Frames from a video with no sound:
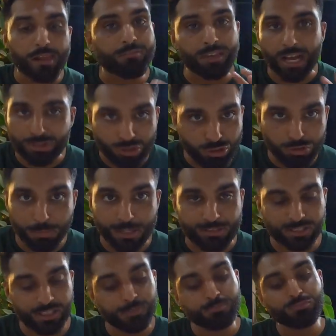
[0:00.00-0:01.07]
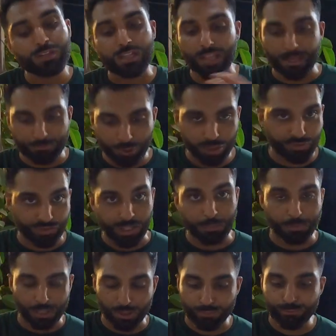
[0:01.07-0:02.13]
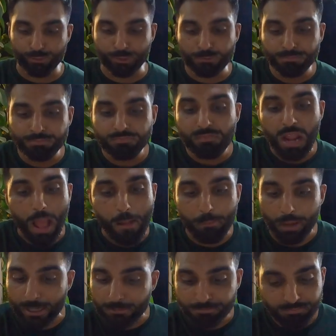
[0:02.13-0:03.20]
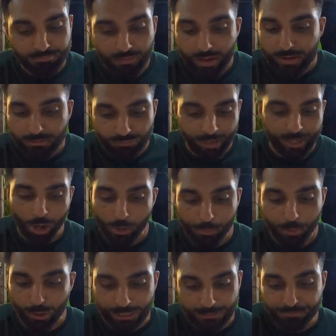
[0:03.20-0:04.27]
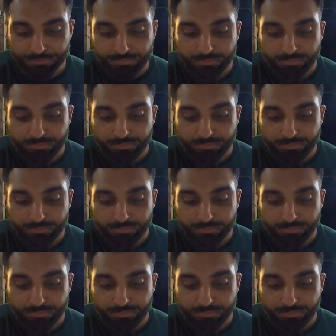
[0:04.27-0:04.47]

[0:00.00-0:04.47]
Not too spicy, like most Filipino food, but right on point.